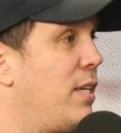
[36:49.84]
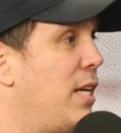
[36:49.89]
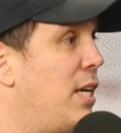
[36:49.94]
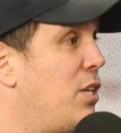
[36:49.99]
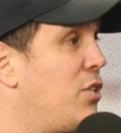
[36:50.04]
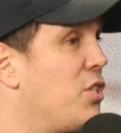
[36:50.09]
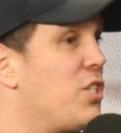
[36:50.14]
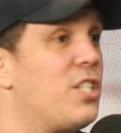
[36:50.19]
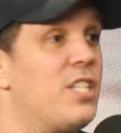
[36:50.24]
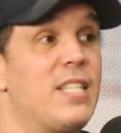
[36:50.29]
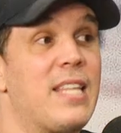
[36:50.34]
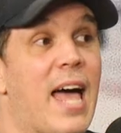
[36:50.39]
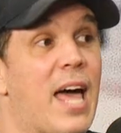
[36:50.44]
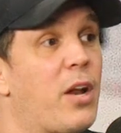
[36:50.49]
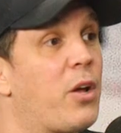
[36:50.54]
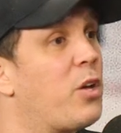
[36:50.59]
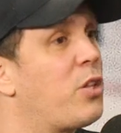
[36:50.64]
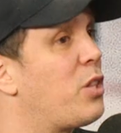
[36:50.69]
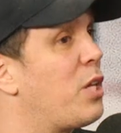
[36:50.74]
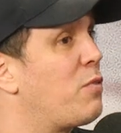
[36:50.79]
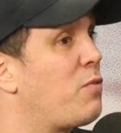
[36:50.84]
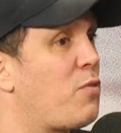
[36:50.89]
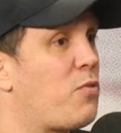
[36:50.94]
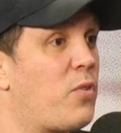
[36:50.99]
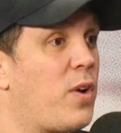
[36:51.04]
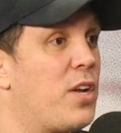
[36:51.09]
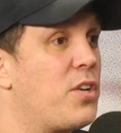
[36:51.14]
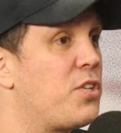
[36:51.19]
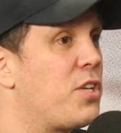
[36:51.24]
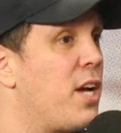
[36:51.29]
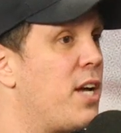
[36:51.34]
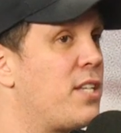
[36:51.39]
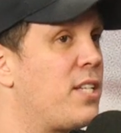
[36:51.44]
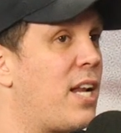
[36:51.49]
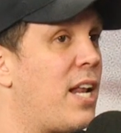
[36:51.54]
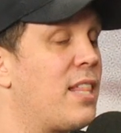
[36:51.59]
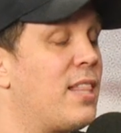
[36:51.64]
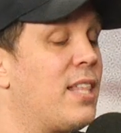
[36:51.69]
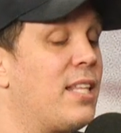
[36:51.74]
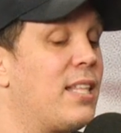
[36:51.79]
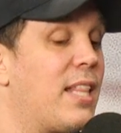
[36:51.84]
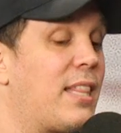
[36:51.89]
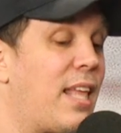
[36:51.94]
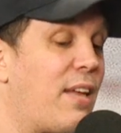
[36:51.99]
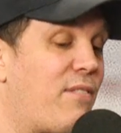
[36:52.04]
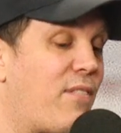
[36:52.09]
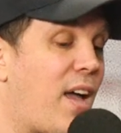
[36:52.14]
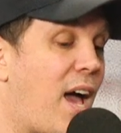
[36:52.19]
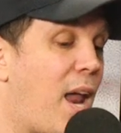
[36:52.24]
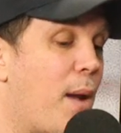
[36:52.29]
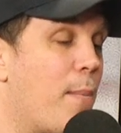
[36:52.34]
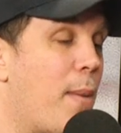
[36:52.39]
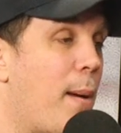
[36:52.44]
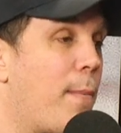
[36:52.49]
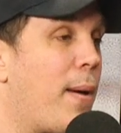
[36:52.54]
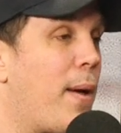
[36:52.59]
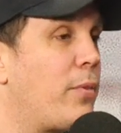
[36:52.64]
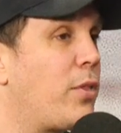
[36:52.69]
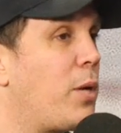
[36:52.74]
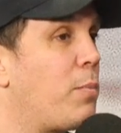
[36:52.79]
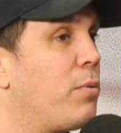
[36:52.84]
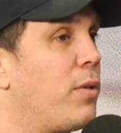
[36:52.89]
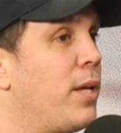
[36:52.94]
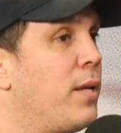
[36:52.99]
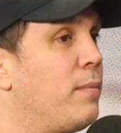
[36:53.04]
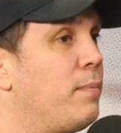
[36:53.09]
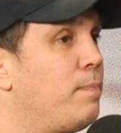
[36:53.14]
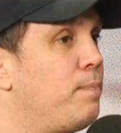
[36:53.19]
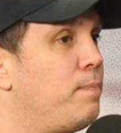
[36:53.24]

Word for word: It's just not a good thing for franchise, and I think that they've got to map out their plan.